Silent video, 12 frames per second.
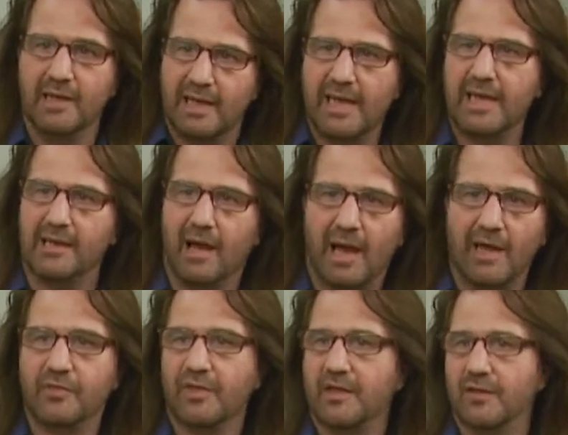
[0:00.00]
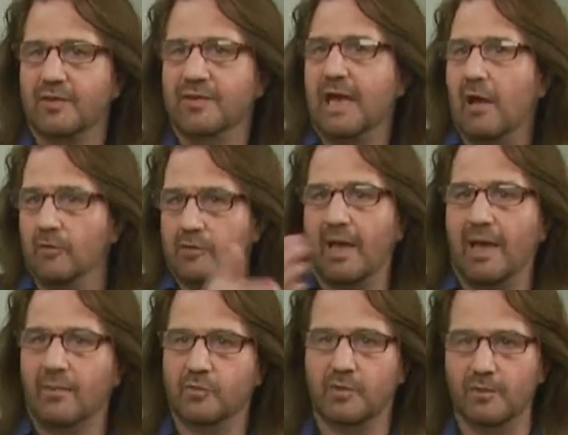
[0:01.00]
hey, I think it's now
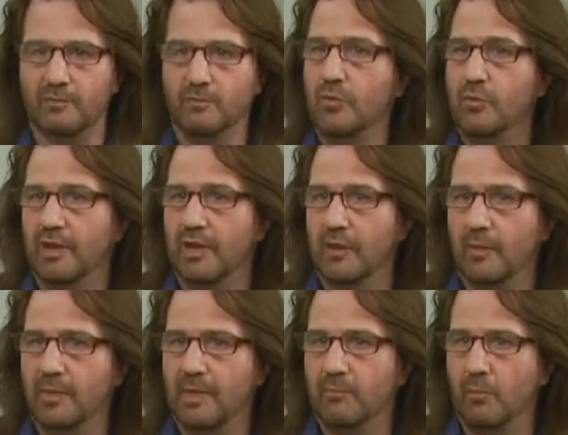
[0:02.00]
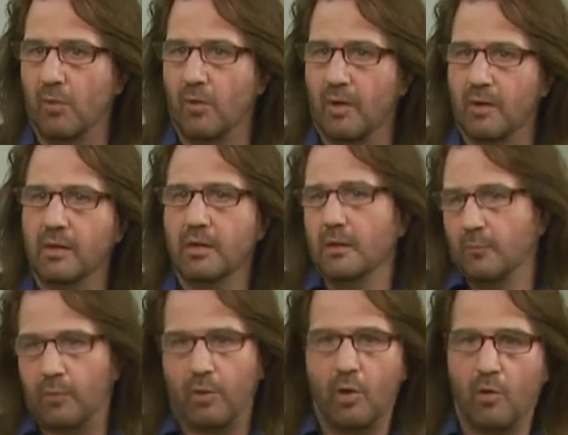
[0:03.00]
time to move a little bit more
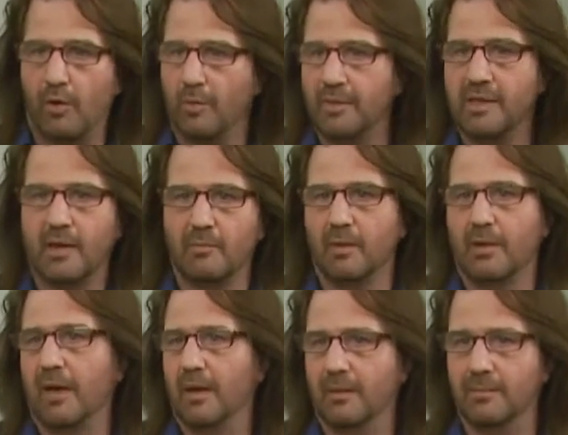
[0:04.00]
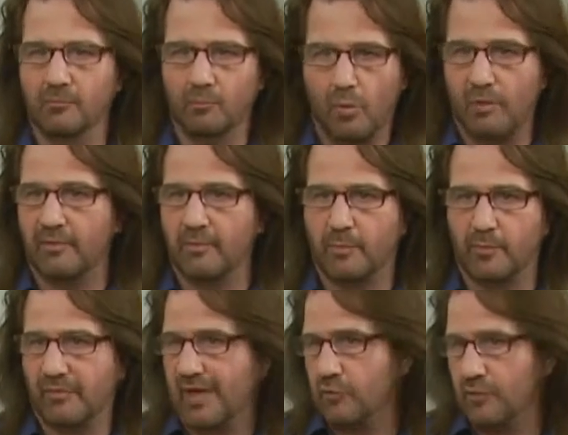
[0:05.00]
pro or become a more of a
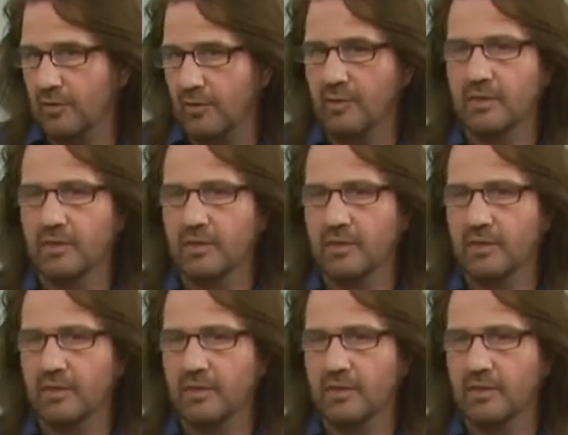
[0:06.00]
professional,